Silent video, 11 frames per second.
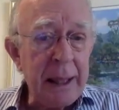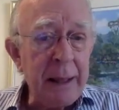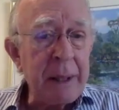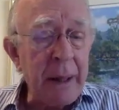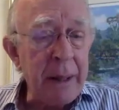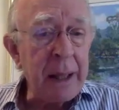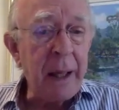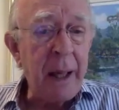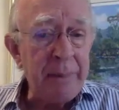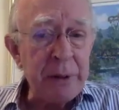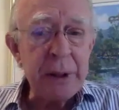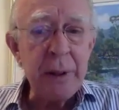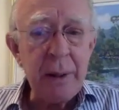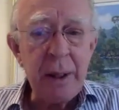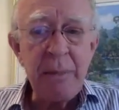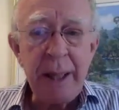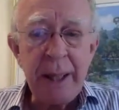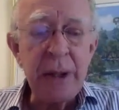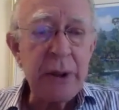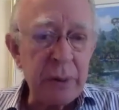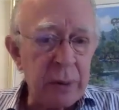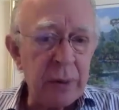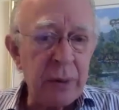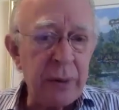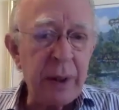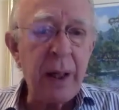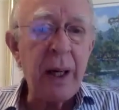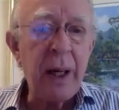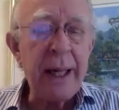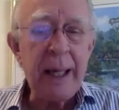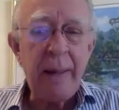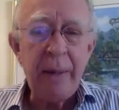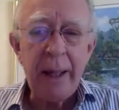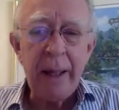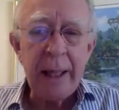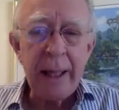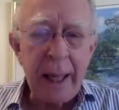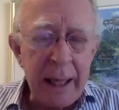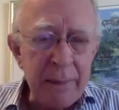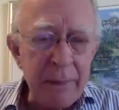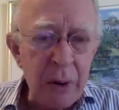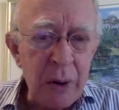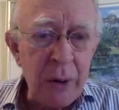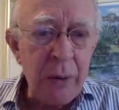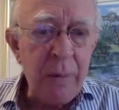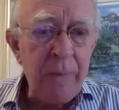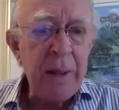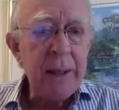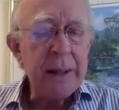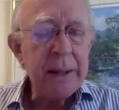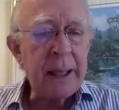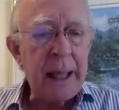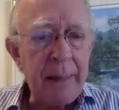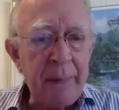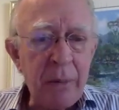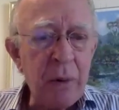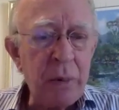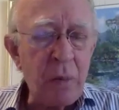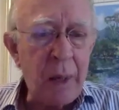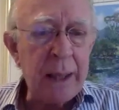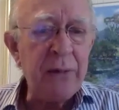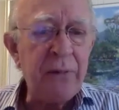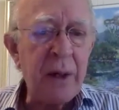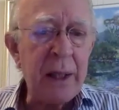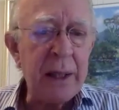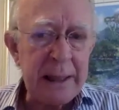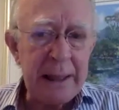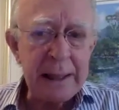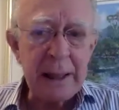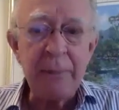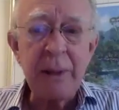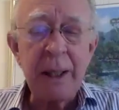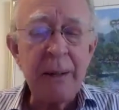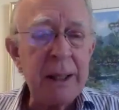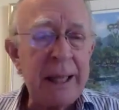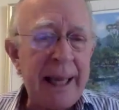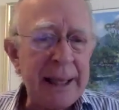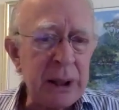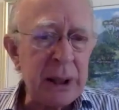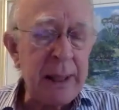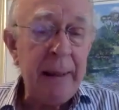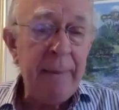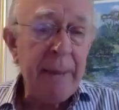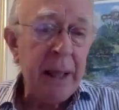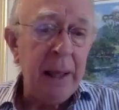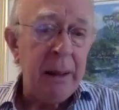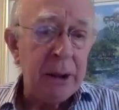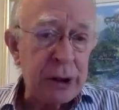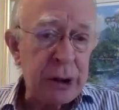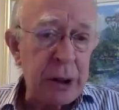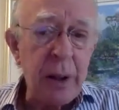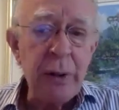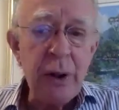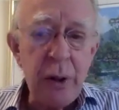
And I'm going to absolutely make sure that I enable you to come up with wonderful ideas. I'm going to actually show